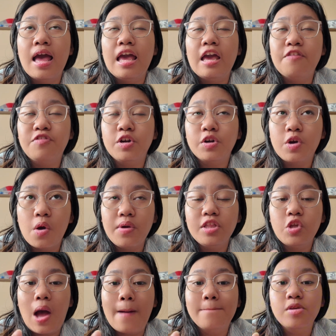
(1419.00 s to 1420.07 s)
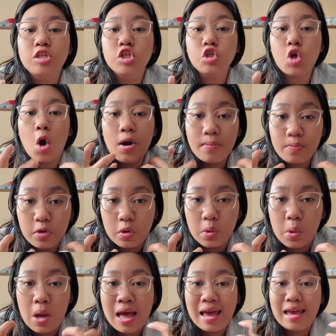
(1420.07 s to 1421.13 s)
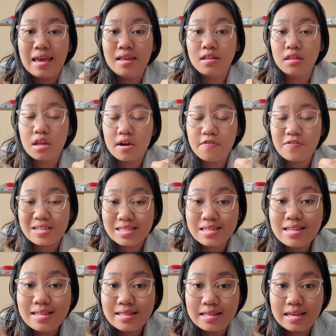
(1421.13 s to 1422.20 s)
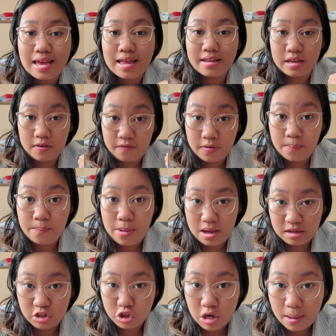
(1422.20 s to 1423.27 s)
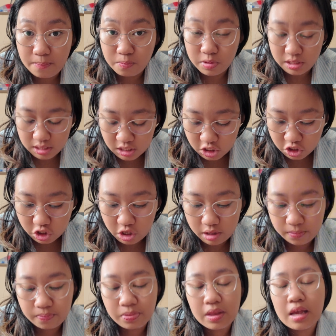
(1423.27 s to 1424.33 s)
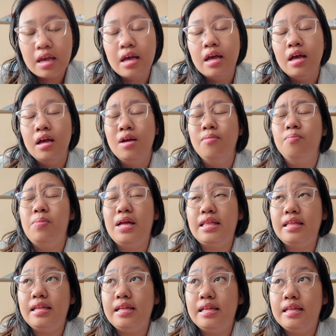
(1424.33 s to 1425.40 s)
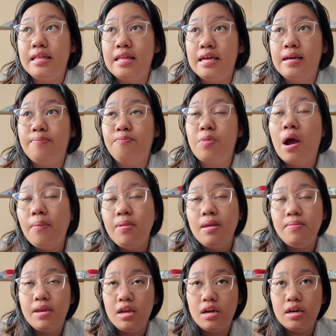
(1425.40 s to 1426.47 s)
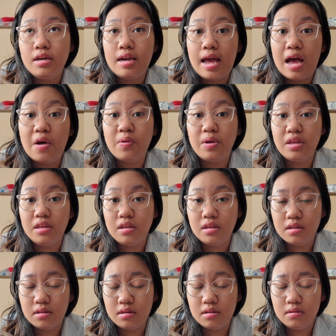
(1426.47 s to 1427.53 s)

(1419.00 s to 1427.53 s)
if they're going to absorb you in their facility and give you job position. But the problem here now in